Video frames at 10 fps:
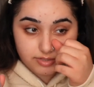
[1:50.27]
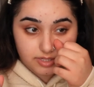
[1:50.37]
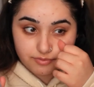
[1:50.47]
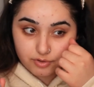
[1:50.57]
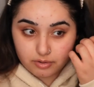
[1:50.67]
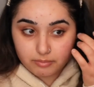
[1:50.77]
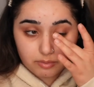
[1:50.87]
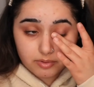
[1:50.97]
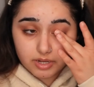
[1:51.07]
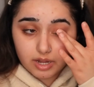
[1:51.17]
So if you're in
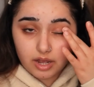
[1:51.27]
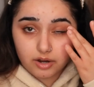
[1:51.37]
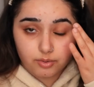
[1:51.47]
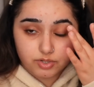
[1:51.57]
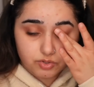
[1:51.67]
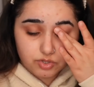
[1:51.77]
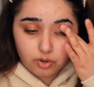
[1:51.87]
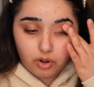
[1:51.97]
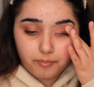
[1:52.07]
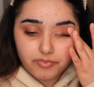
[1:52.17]
Melbourne, it can't go into a
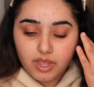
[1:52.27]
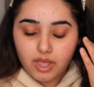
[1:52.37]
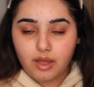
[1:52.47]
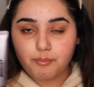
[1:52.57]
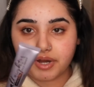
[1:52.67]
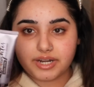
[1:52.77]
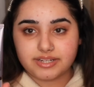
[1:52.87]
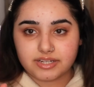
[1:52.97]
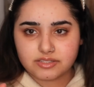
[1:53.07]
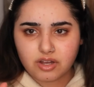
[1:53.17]
store, but it
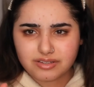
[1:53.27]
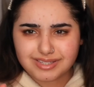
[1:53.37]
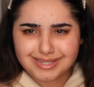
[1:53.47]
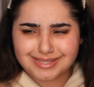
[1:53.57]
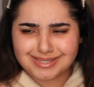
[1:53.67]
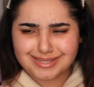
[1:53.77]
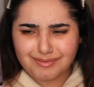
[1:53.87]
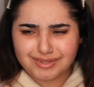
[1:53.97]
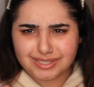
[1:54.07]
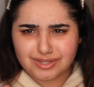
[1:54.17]
does cost like
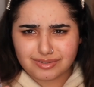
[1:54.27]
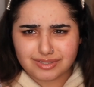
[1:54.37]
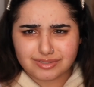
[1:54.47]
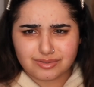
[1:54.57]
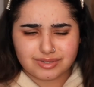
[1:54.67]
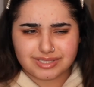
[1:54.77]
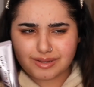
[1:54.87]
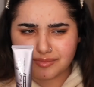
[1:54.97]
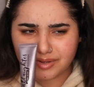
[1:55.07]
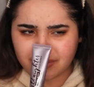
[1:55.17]
$70 or
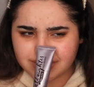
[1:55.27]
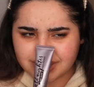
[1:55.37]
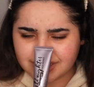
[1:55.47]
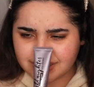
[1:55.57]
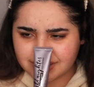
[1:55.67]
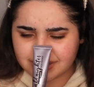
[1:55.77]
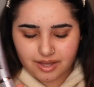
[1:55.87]
something ridiculous.